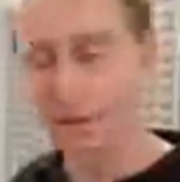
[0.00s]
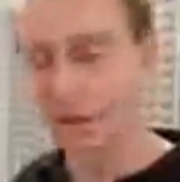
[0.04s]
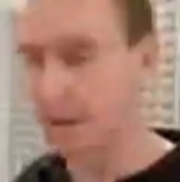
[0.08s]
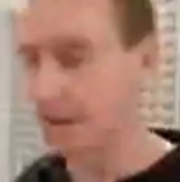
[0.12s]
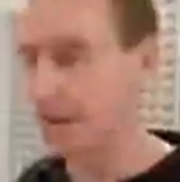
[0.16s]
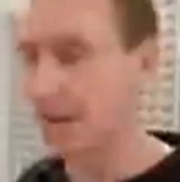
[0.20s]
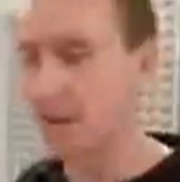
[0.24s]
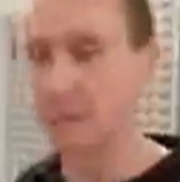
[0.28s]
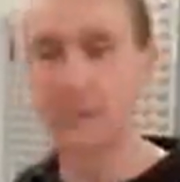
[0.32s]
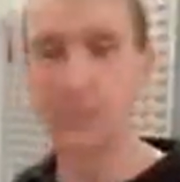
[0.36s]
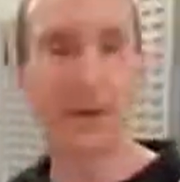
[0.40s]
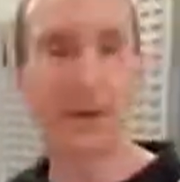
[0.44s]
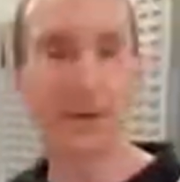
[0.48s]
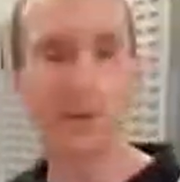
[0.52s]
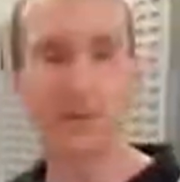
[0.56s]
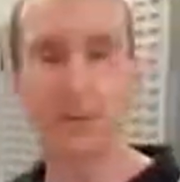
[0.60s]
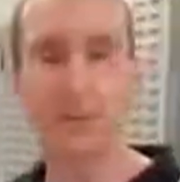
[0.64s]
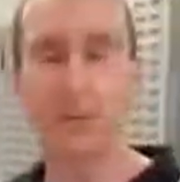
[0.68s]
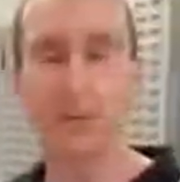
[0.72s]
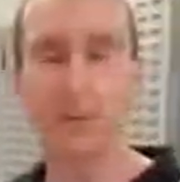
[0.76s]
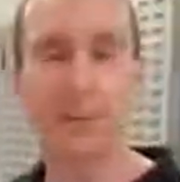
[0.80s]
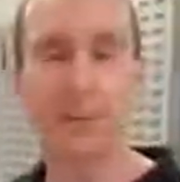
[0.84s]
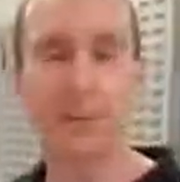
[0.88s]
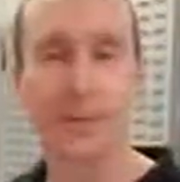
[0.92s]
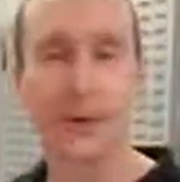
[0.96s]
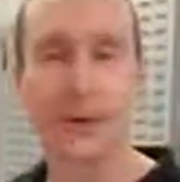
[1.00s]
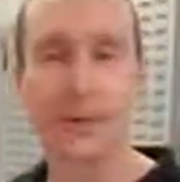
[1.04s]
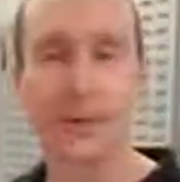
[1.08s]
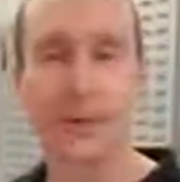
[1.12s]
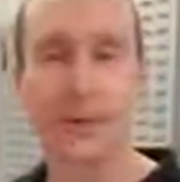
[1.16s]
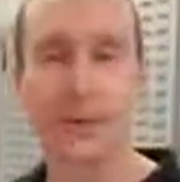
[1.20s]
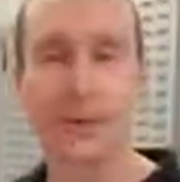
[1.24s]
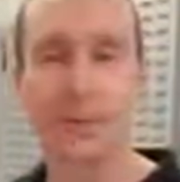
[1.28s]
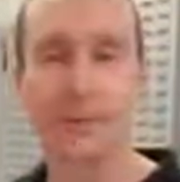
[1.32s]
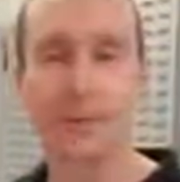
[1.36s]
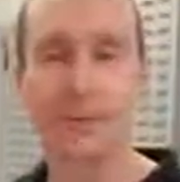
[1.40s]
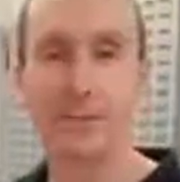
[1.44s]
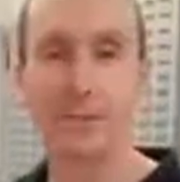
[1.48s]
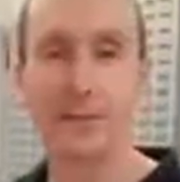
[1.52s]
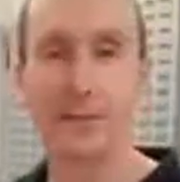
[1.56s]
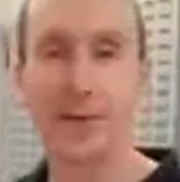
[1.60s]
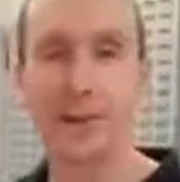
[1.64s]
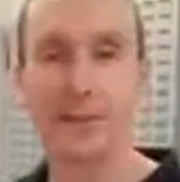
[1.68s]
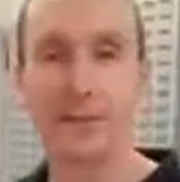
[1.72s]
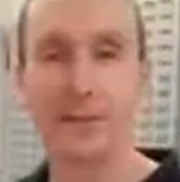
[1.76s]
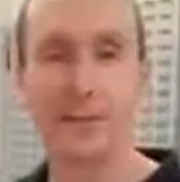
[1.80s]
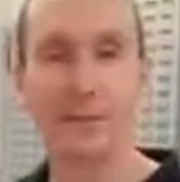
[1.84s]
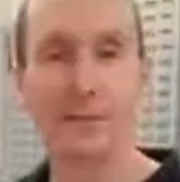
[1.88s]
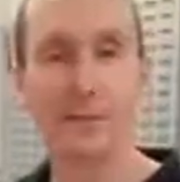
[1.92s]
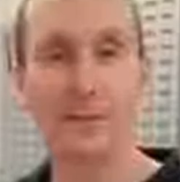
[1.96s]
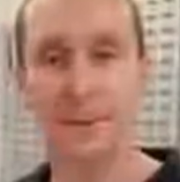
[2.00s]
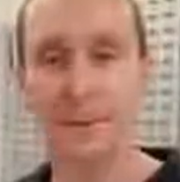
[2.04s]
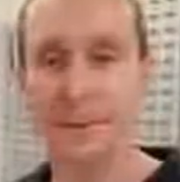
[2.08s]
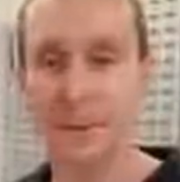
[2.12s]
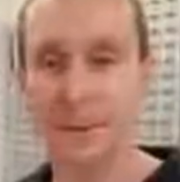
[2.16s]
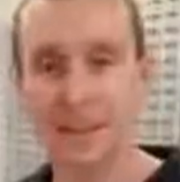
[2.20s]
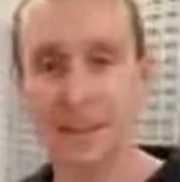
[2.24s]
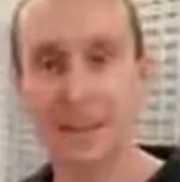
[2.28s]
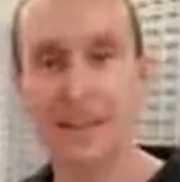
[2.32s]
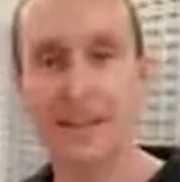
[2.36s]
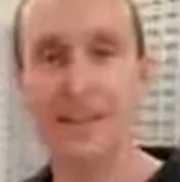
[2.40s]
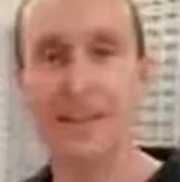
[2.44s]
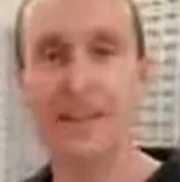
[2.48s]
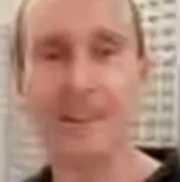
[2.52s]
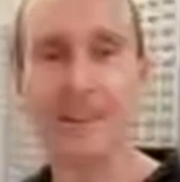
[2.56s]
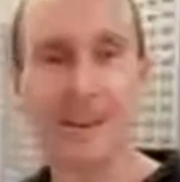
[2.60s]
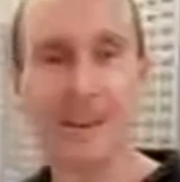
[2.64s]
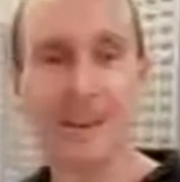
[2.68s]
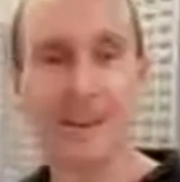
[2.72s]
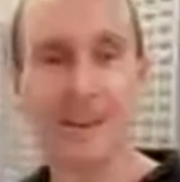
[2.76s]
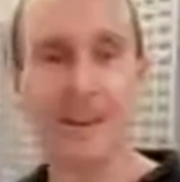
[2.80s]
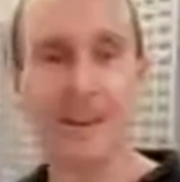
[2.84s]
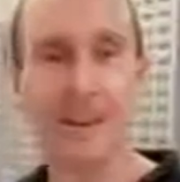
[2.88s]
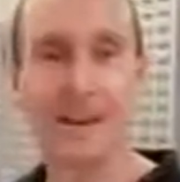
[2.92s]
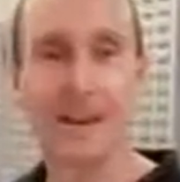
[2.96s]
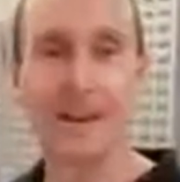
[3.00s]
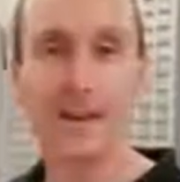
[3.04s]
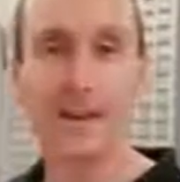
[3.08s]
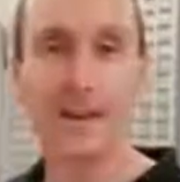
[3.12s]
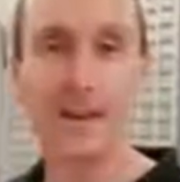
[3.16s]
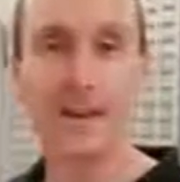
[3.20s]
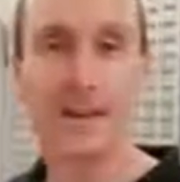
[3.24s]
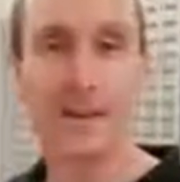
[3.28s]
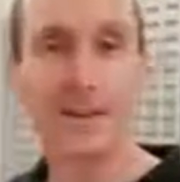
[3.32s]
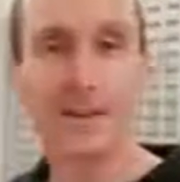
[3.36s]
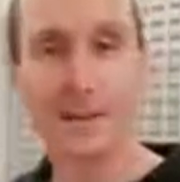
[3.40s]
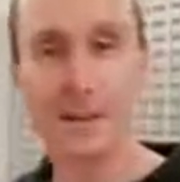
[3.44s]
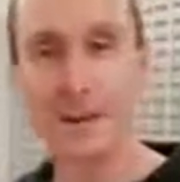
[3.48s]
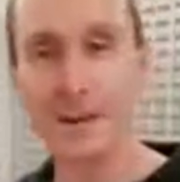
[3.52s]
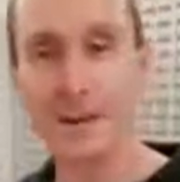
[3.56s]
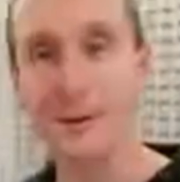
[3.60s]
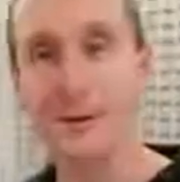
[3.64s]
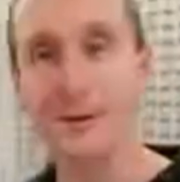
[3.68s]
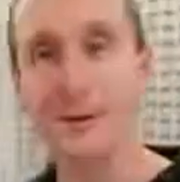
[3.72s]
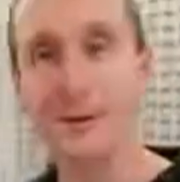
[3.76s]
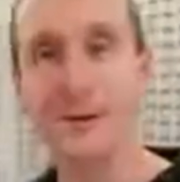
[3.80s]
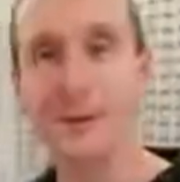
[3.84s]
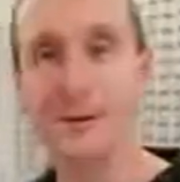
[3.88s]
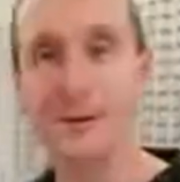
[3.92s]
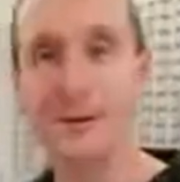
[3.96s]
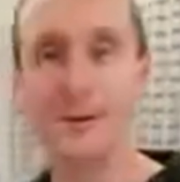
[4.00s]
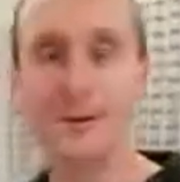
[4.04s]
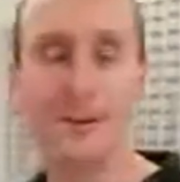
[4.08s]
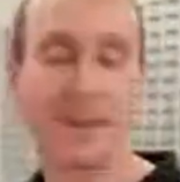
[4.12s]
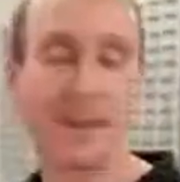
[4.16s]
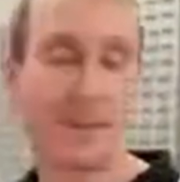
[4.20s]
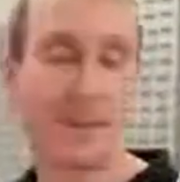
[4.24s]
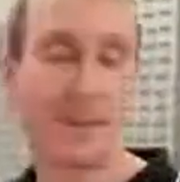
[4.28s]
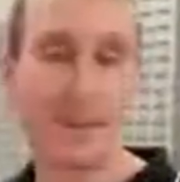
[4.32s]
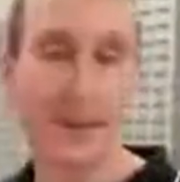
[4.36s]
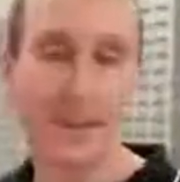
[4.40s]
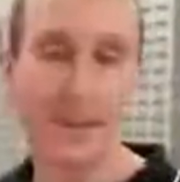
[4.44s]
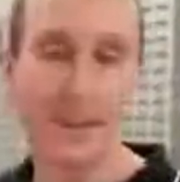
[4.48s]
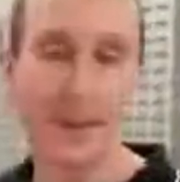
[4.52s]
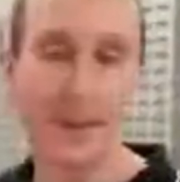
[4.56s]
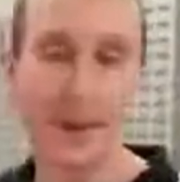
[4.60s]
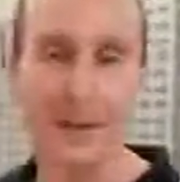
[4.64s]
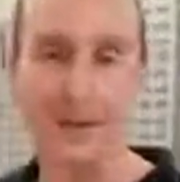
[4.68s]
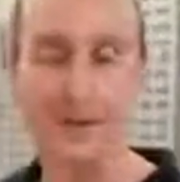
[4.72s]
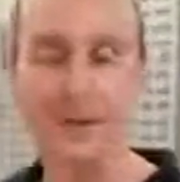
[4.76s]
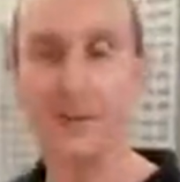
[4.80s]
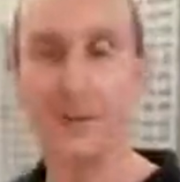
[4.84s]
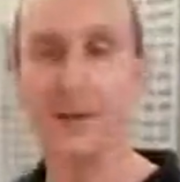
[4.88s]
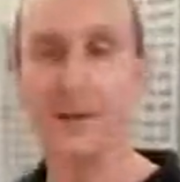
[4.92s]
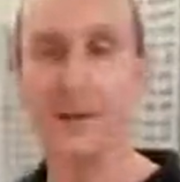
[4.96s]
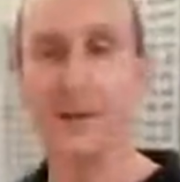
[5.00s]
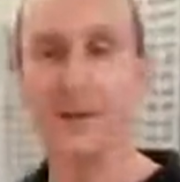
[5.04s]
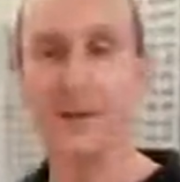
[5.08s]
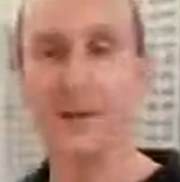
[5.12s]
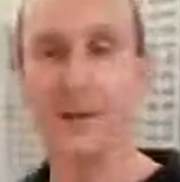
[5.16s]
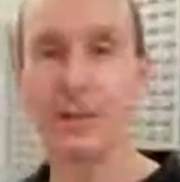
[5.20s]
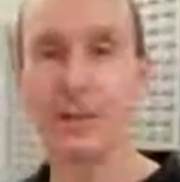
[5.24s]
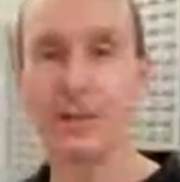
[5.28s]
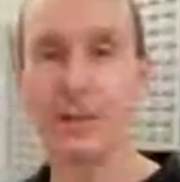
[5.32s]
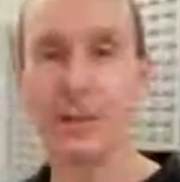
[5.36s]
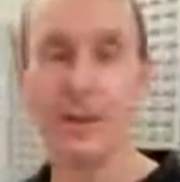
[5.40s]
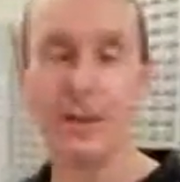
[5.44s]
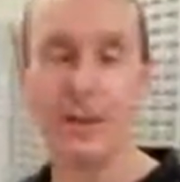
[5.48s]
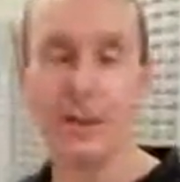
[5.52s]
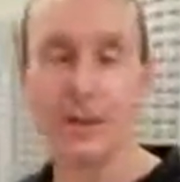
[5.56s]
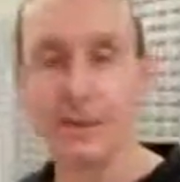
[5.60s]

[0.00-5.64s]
And that will absolutely make it happen faster, because again, the curing is an evaporation process.